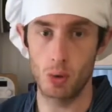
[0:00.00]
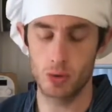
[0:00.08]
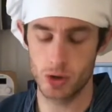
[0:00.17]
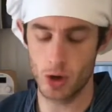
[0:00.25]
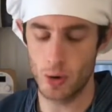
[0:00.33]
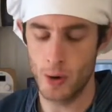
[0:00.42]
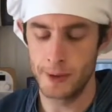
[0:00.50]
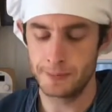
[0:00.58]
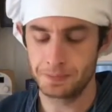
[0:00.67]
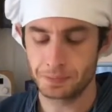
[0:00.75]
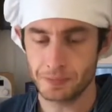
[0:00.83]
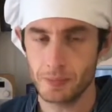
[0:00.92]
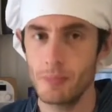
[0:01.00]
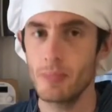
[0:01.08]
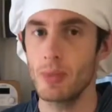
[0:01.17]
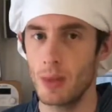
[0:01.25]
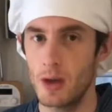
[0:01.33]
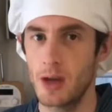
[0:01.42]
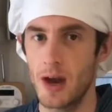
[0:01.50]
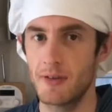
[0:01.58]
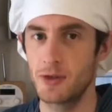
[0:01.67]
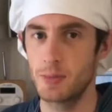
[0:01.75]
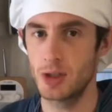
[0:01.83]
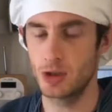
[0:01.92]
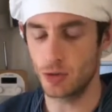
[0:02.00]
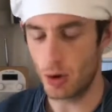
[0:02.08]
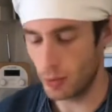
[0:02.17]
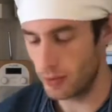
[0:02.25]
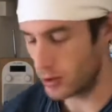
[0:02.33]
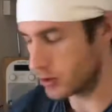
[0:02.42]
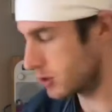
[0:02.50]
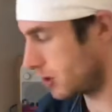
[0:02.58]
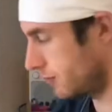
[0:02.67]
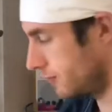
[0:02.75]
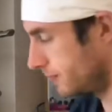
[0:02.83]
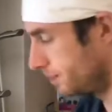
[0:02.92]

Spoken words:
So you have to be strong with yourself.